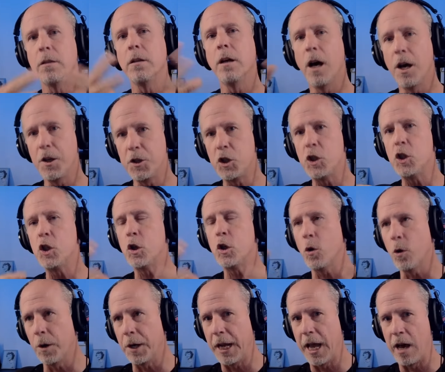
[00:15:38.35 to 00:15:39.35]
a
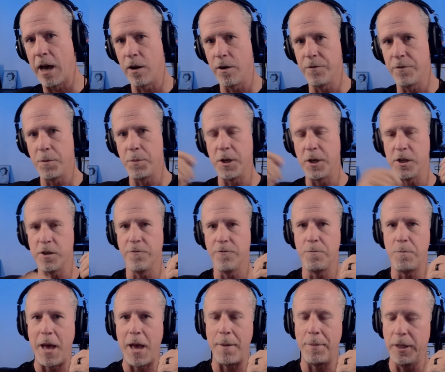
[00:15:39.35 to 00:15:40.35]
story out of a bunch
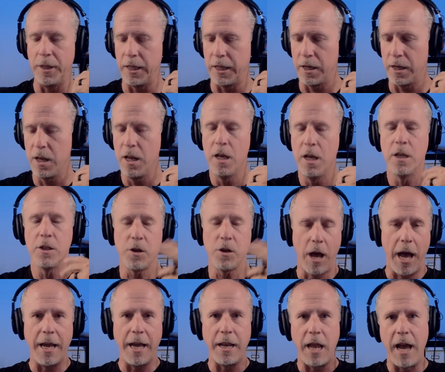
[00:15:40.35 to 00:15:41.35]
of babbling. So
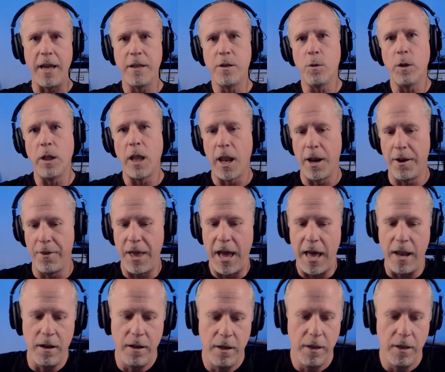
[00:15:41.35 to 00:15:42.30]
I do a lot of that.